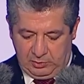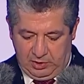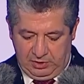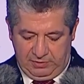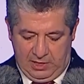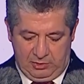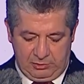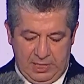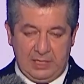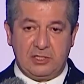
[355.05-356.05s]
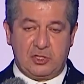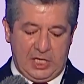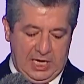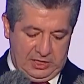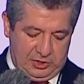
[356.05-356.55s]
one of our greatest
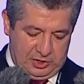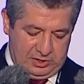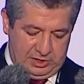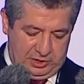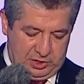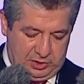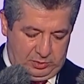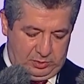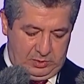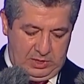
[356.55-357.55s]
challenges into